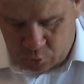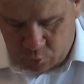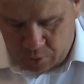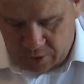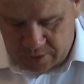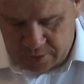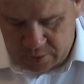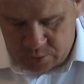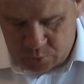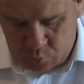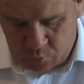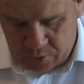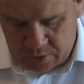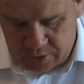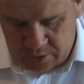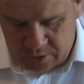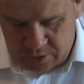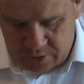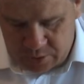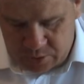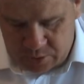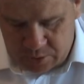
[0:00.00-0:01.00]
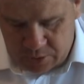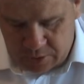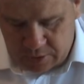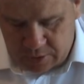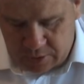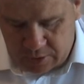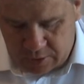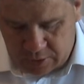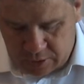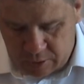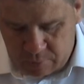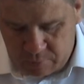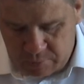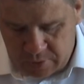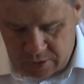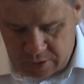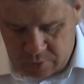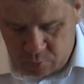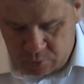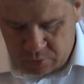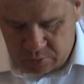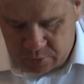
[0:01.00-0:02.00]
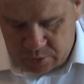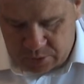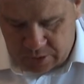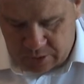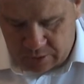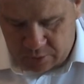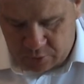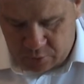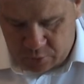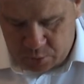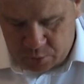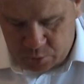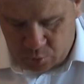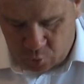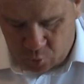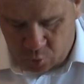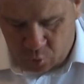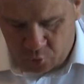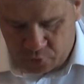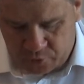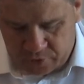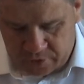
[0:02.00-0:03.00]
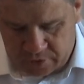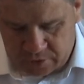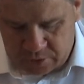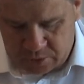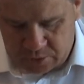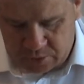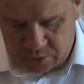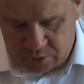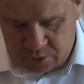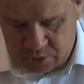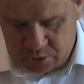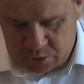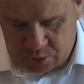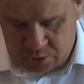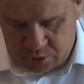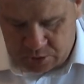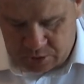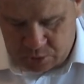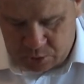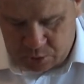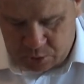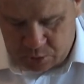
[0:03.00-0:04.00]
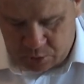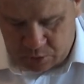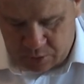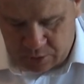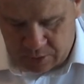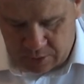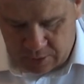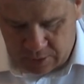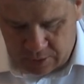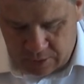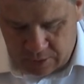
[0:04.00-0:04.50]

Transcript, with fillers: Christ. When he is come, he will tell us all things. And Jesus said unto her,